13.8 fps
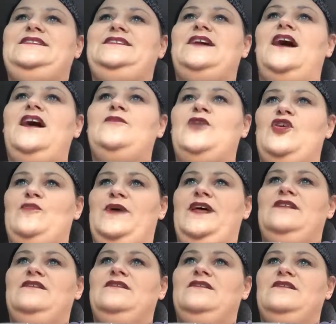duh
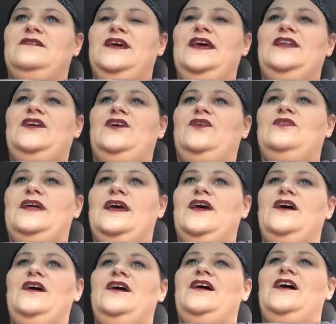moment, you know, like,
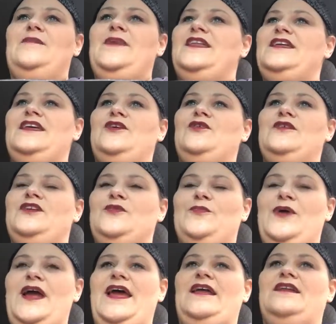Amanda, your
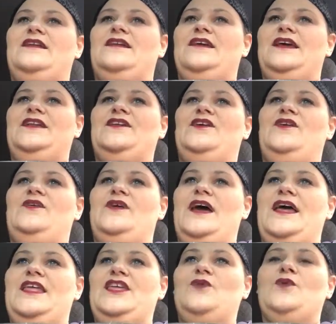brain, you know,
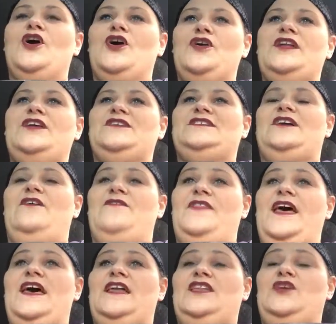you were hurting yourself
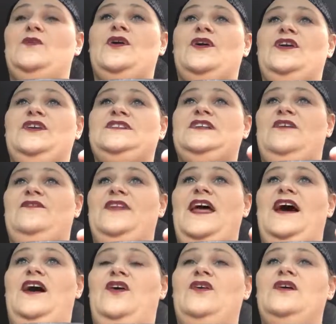then, you would hurt yourself
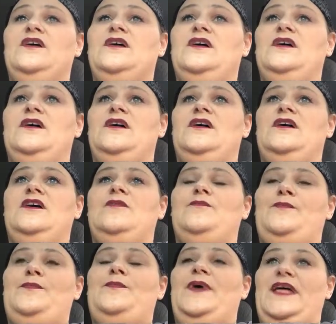now,
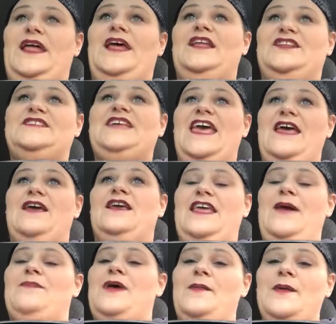but it just
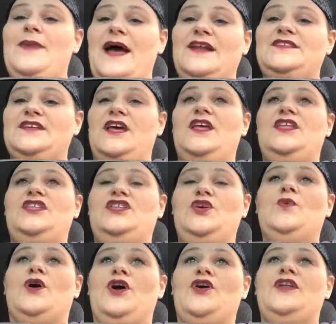kept coming back to, you
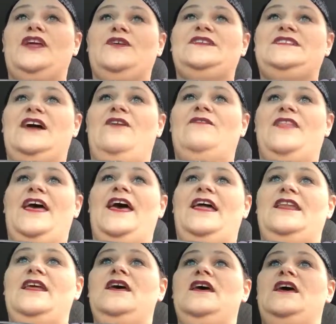were hurting yourself then.
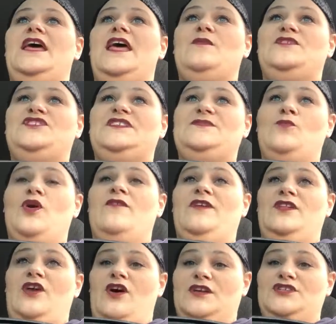It was just more of a
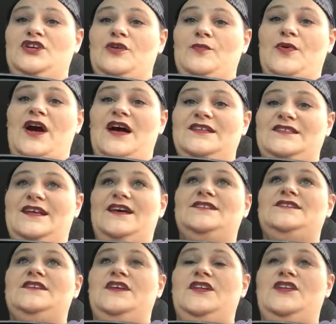long-term
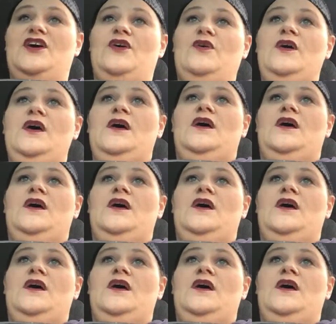process, you know,